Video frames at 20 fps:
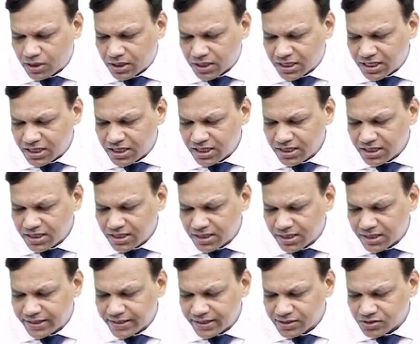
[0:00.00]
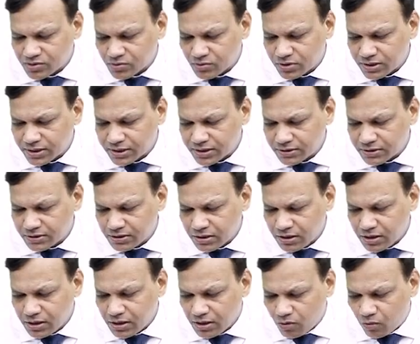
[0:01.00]
renal clearance
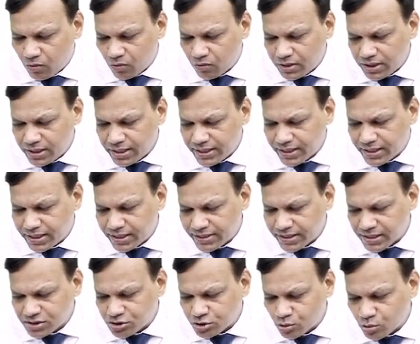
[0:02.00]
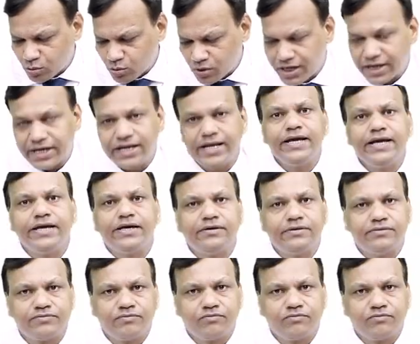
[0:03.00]
only clearance through kidney.